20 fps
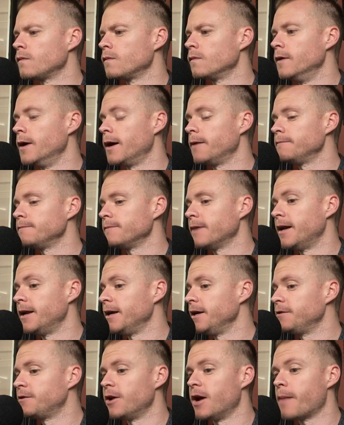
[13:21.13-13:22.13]
Yeah, and
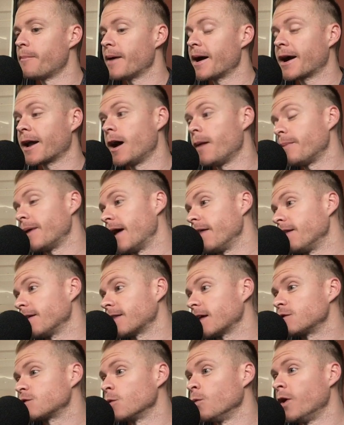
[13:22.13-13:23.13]
he did not back it up. And I
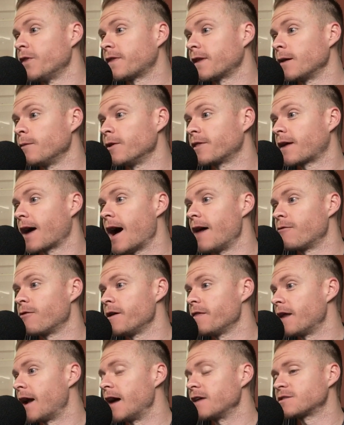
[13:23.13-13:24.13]
think that's the one thing with
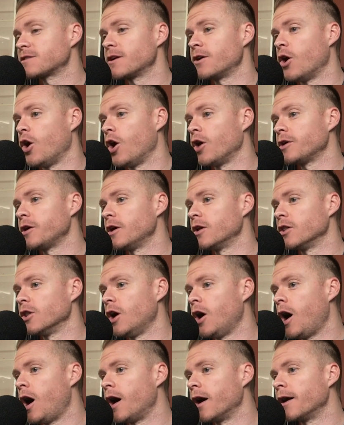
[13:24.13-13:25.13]
Kyrie that I said all year
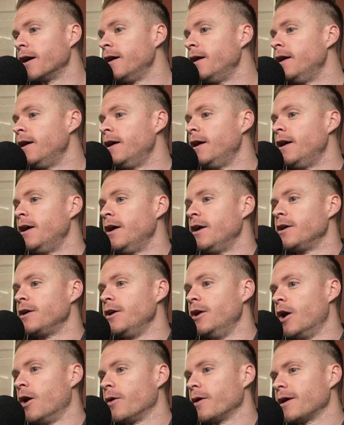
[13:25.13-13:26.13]
long.
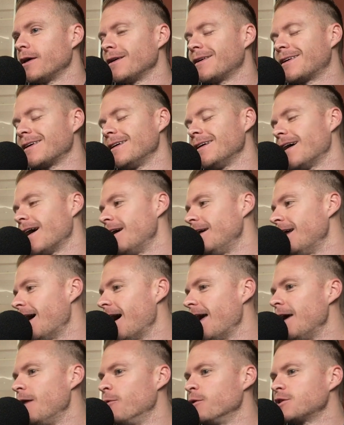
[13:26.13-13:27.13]
You know,
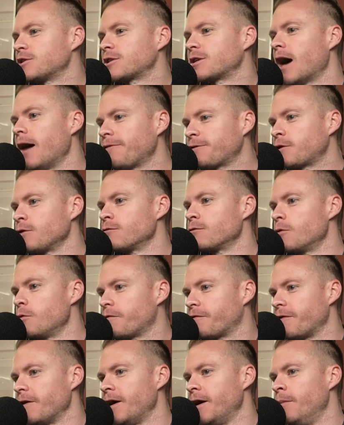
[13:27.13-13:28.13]
it was tough to
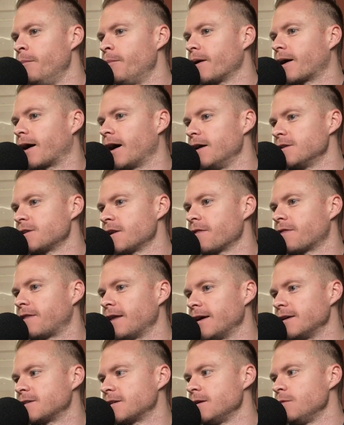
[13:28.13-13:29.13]
root for him because of the
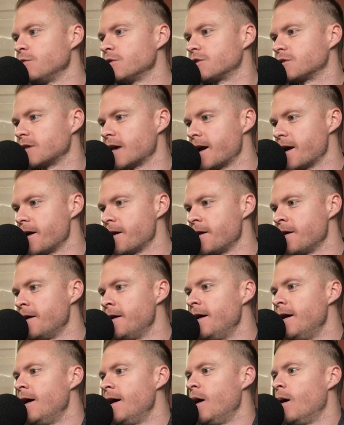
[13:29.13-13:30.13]
things he was saying.
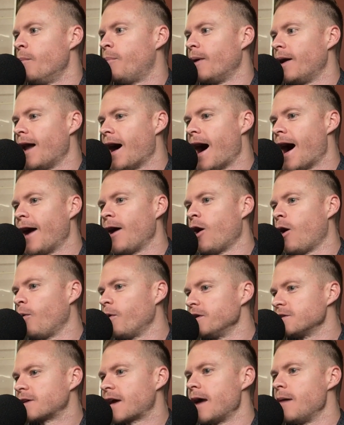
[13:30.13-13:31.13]
But I
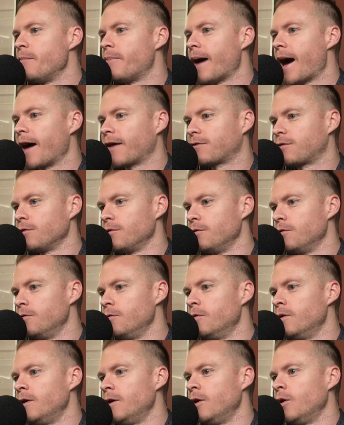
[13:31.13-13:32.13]
always came back
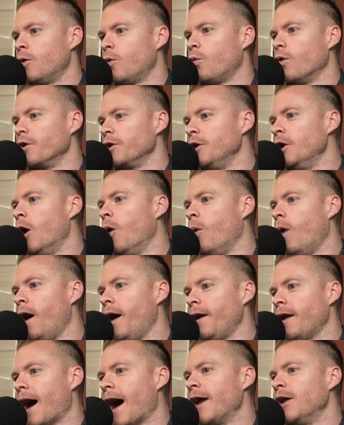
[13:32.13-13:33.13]
to, well, you know
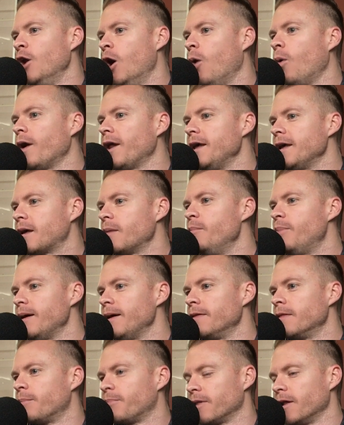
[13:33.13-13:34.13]
what? I know what he can
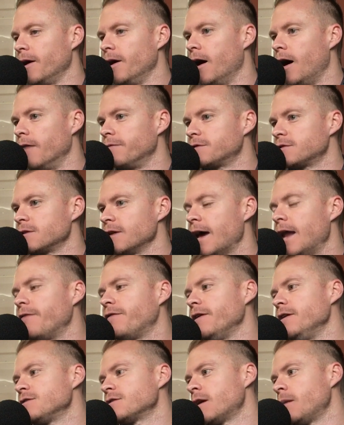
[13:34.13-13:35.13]
be in the playoffs. And
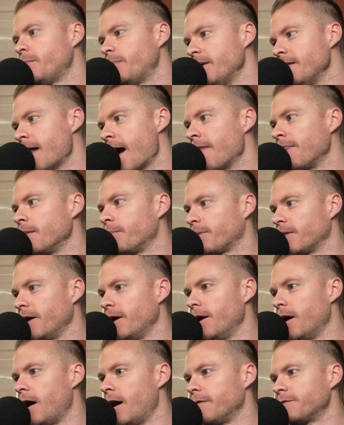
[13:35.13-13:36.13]
if he's going to be that in the
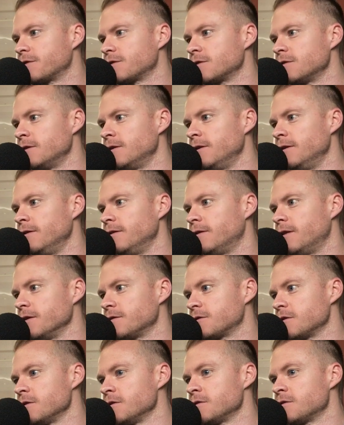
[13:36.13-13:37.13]
playoffs,
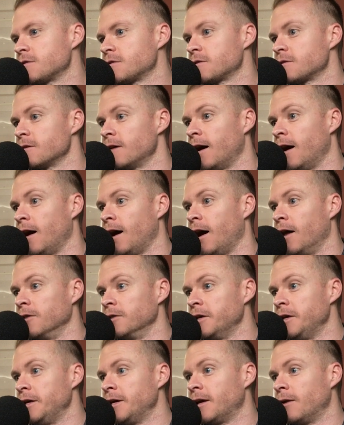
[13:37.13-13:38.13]
this is a
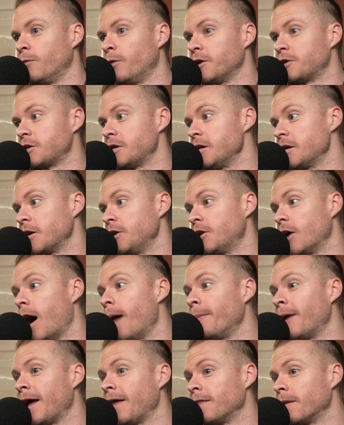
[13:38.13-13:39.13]
league in which he can
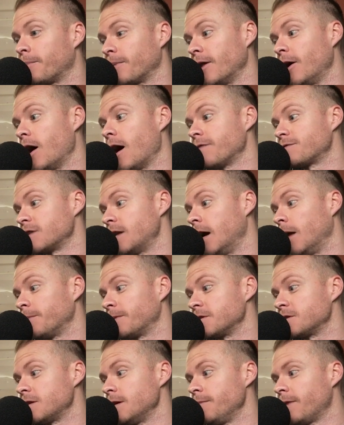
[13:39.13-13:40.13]
dominate in the playoffs and help
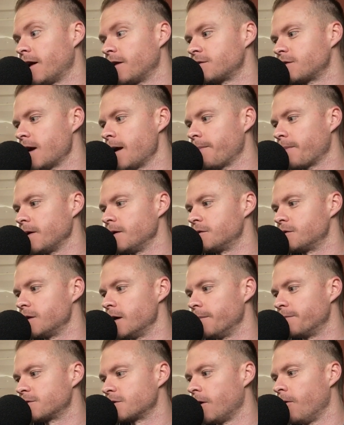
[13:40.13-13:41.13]
this team get a
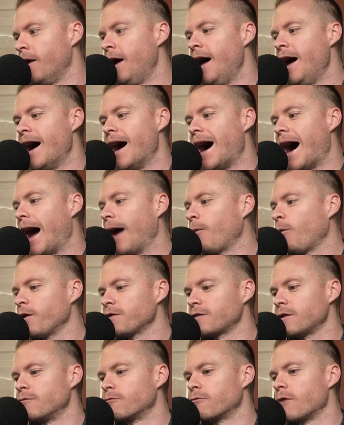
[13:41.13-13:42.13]
championship. So I
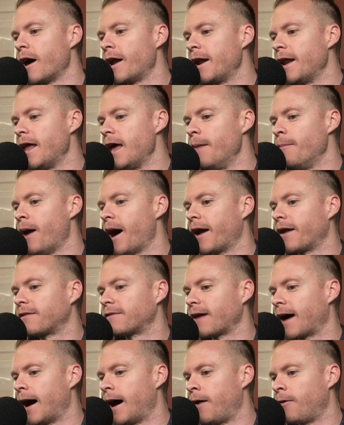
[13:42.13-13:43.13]
wasn't running him out
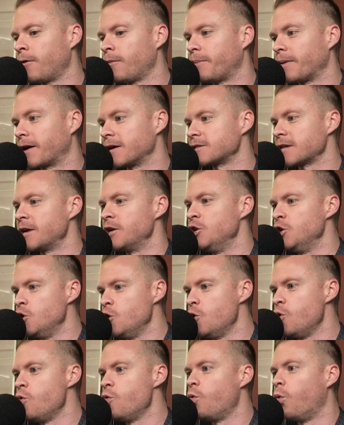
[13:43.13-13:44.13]
of town because I
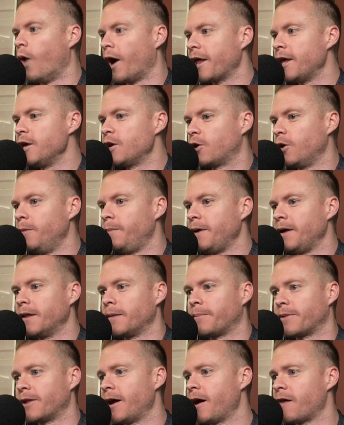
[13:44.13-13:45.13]
knew what he could be in
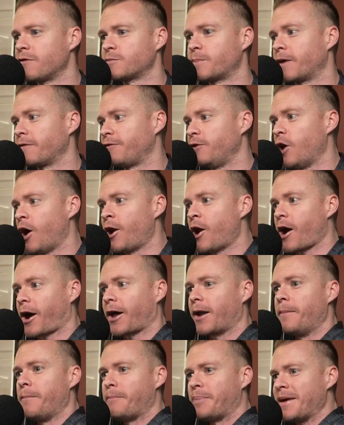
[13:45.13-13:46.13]
the playoffs. But if you're not
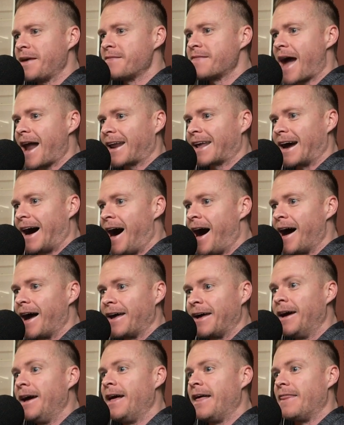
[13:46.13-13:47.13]
going to be that
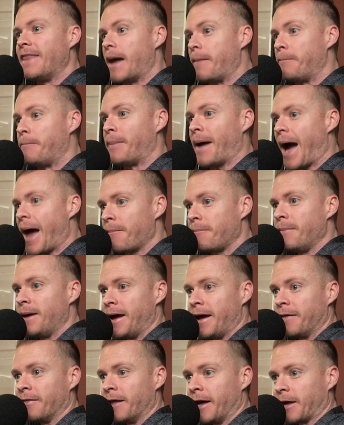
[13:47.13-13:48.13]
guy, that
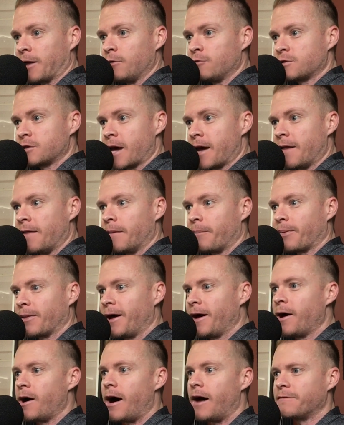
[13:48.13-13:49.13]
Batman, like you said, in the
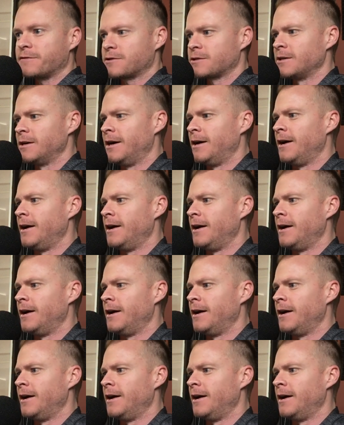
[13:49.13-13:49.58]
playoffs,